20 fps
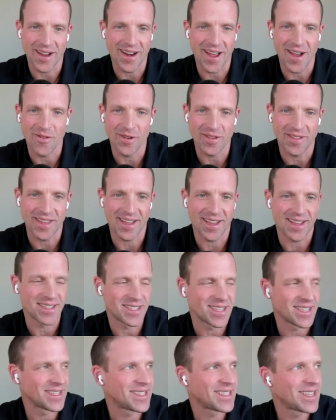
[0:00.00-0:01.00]
Everything is
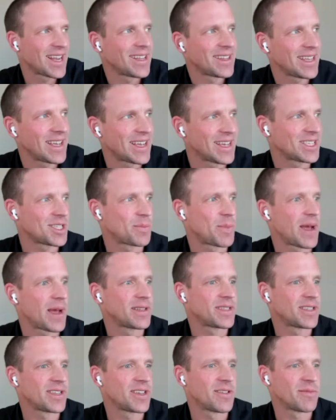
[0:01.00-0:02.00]
insanely
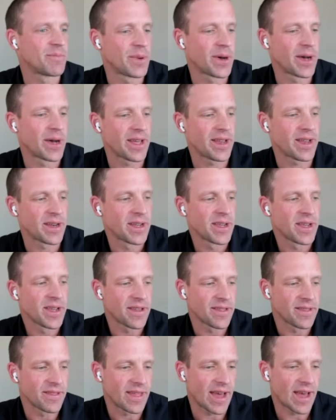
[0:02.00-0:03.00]
expensive, but
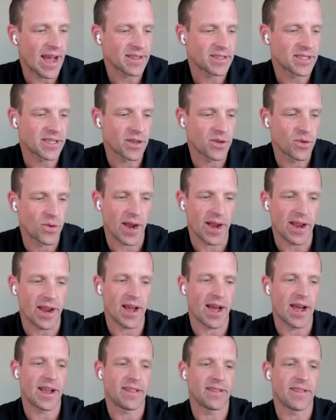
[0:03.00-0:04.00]
that's a great
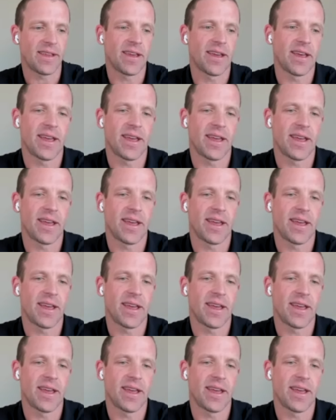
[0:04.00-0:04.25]
idea.